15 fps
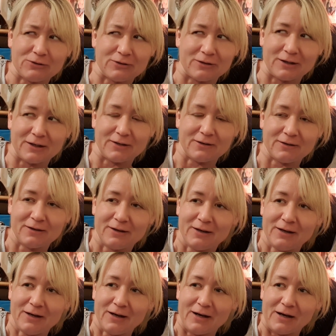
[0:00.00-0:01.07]
tonight,
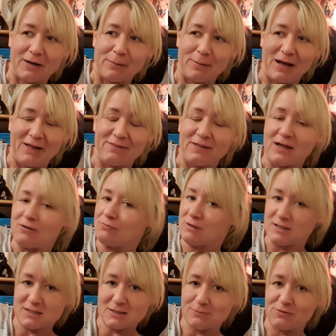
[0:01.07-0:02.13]
and then
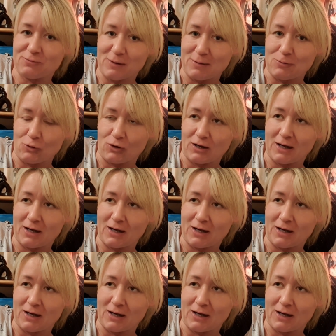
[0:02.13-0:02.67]
read some of my book.